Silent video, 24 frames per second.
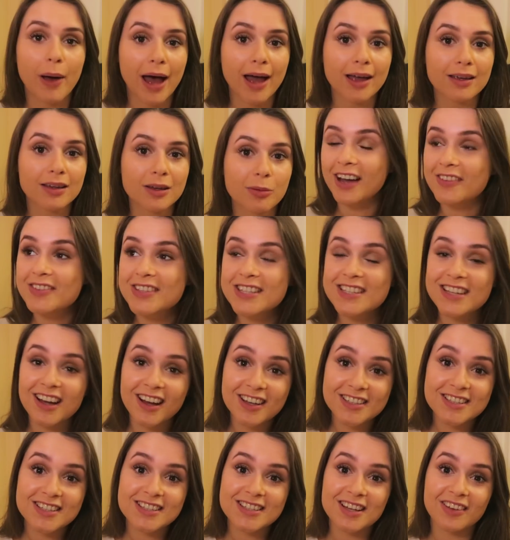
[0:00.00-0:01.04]
back. I've
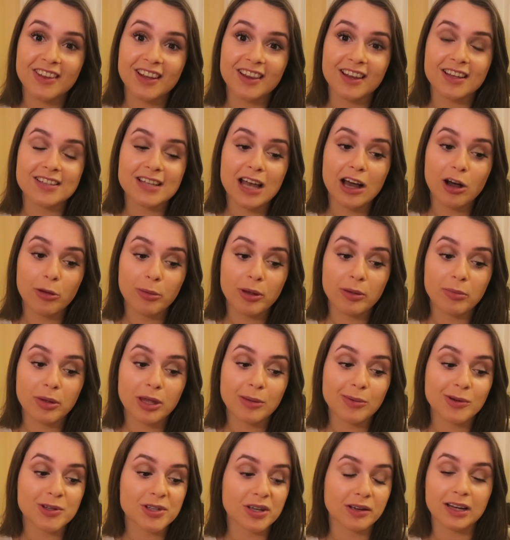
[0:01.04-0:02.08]
started something that's helping
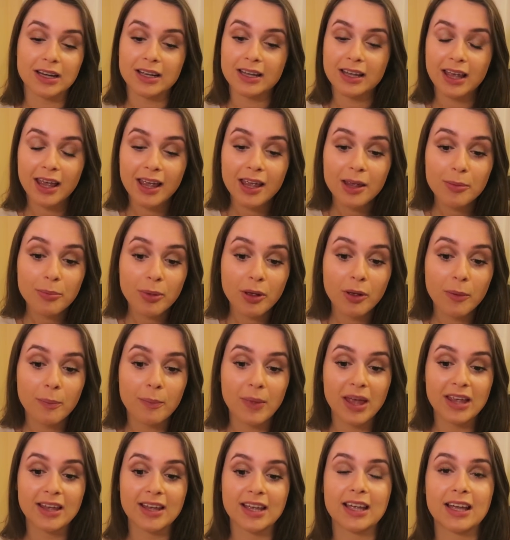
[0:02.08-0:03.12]
people, so I'm gonna keep
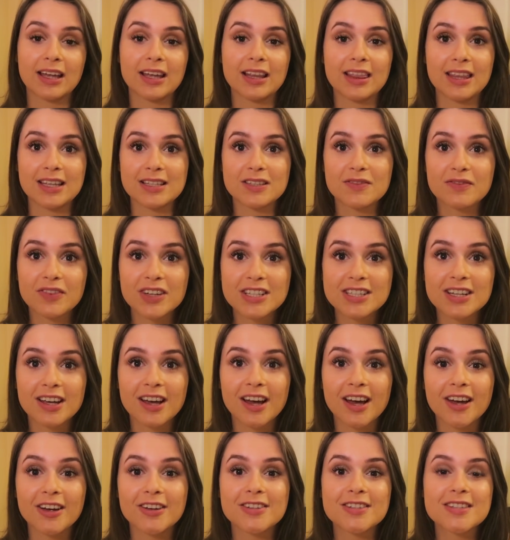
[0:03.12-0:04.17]
making these
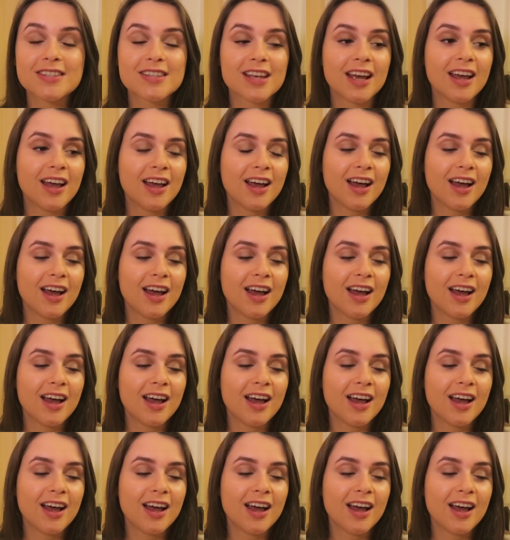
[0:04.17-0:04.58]
videos.